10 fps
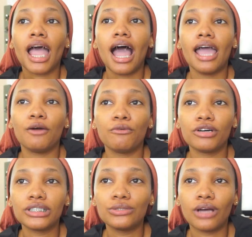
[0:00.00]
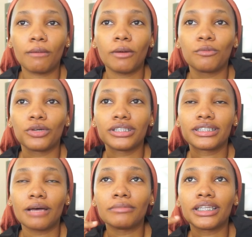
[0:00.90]
I was to come up with
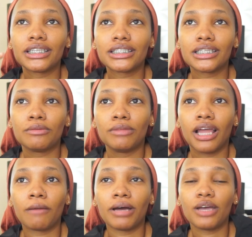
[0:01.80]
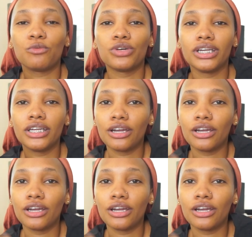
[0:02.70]
something similar, but it would